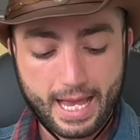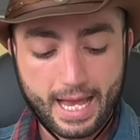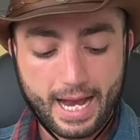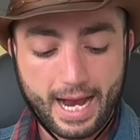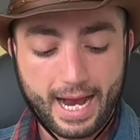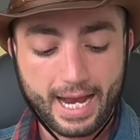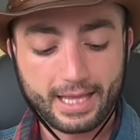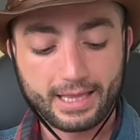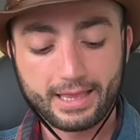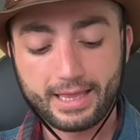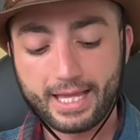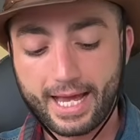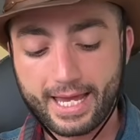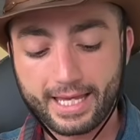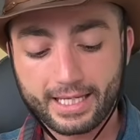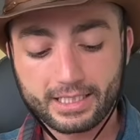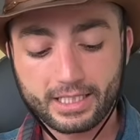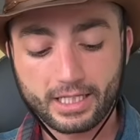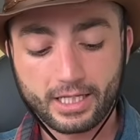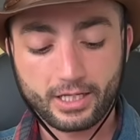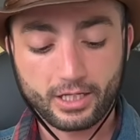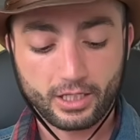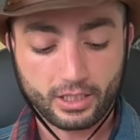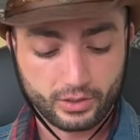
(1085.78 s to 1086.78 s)
I
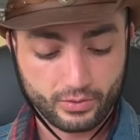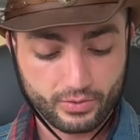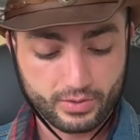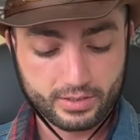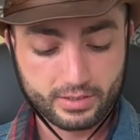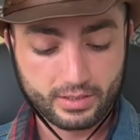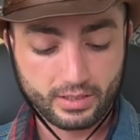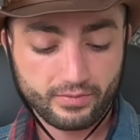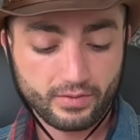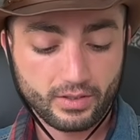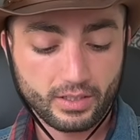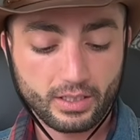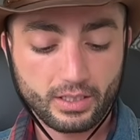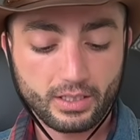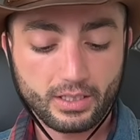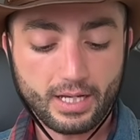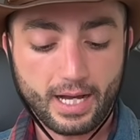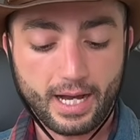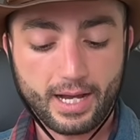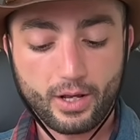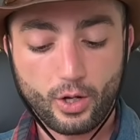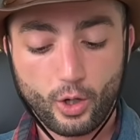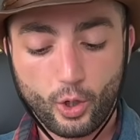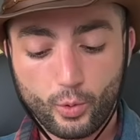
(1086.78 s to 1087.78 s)
like inclusivity.
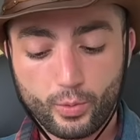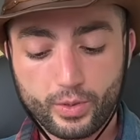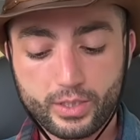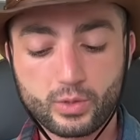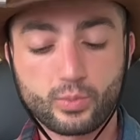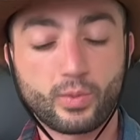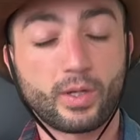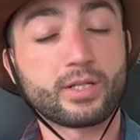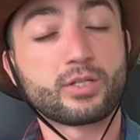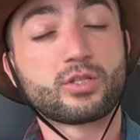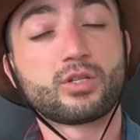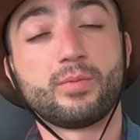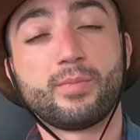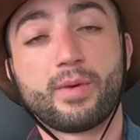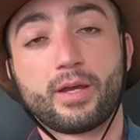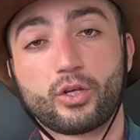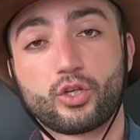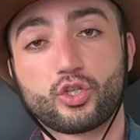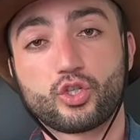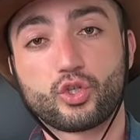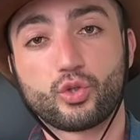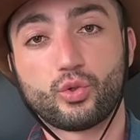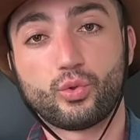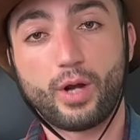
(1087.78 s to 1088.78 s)
I always want to make
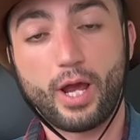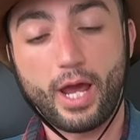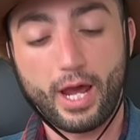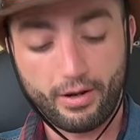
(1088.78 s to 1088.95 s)
sure